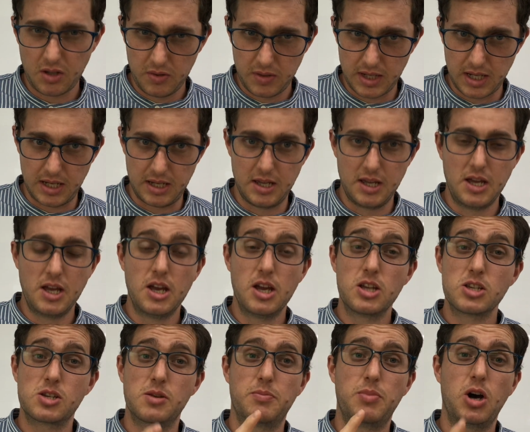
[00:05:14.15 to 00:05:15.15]
Okay,
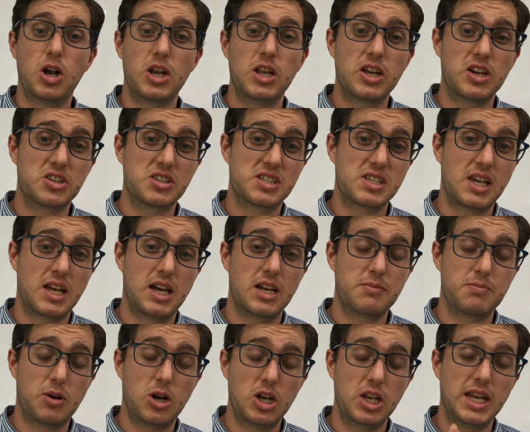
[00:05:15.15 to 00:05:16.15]
so
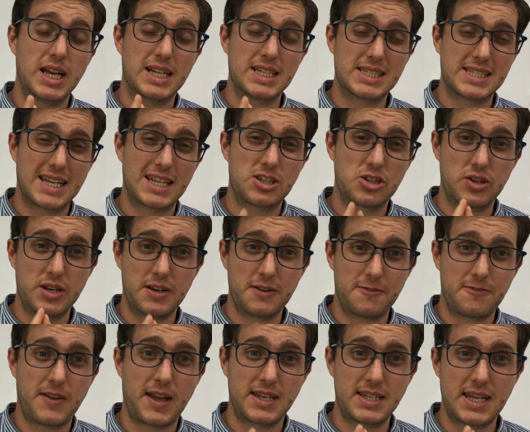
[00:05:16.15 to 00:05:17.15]
polyunsaturated
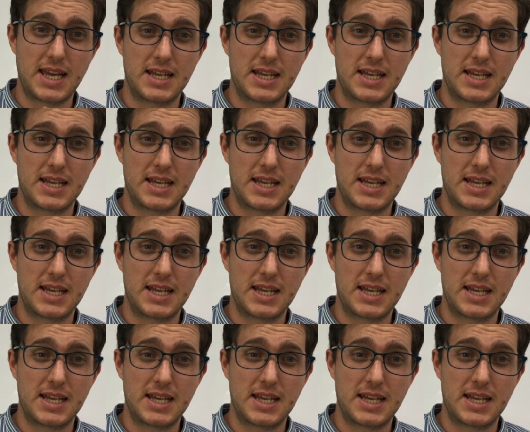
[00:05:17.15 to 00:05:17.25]
fatty